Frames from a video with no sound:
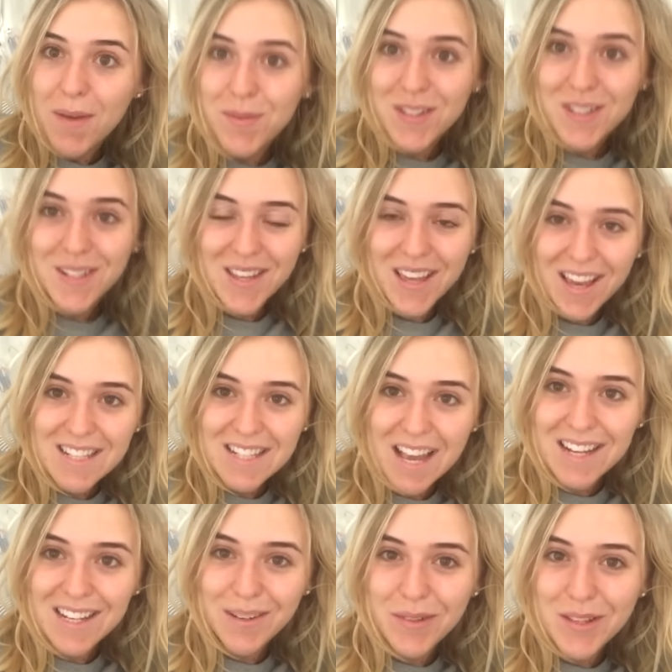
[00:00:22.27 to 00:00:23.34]
I'm doing something
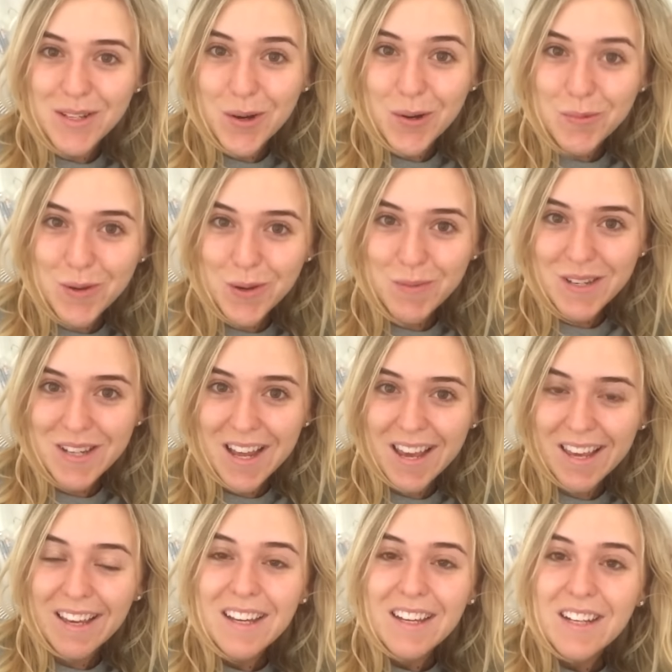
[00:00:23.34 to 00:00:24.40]
exciting with Topshop
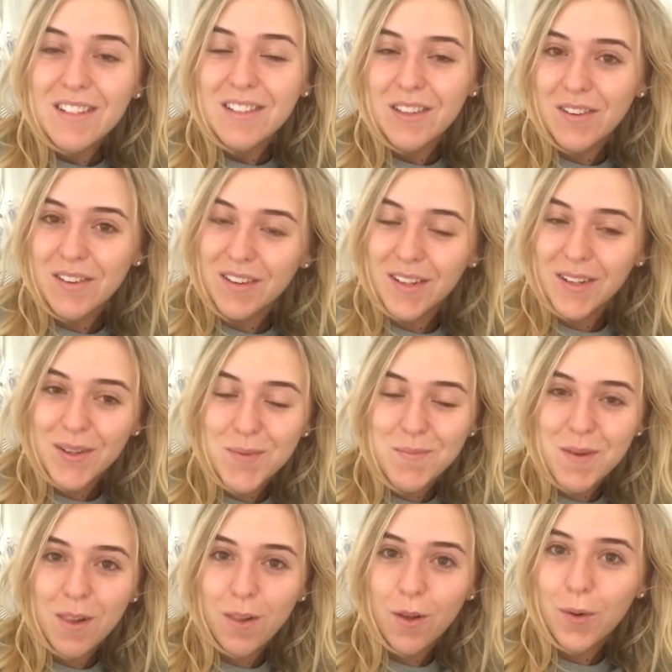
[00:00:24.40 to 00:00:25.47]
today, so you're going to
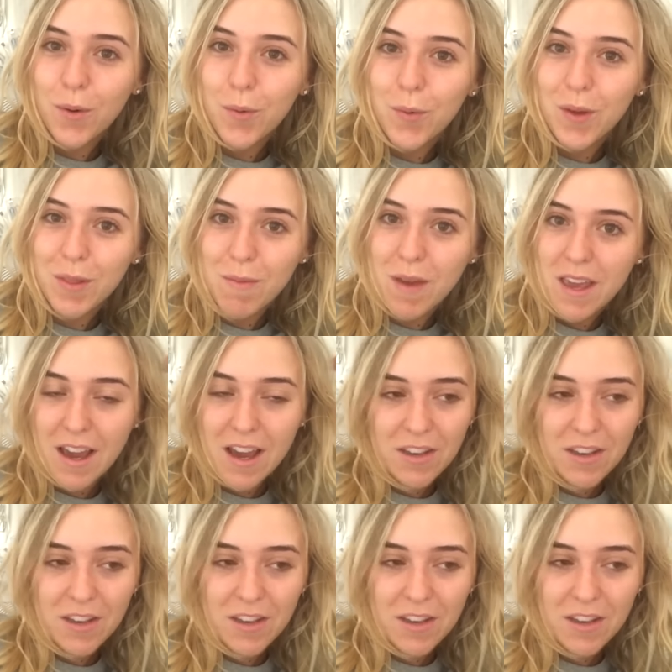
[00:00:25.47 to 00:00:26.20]
come along with me.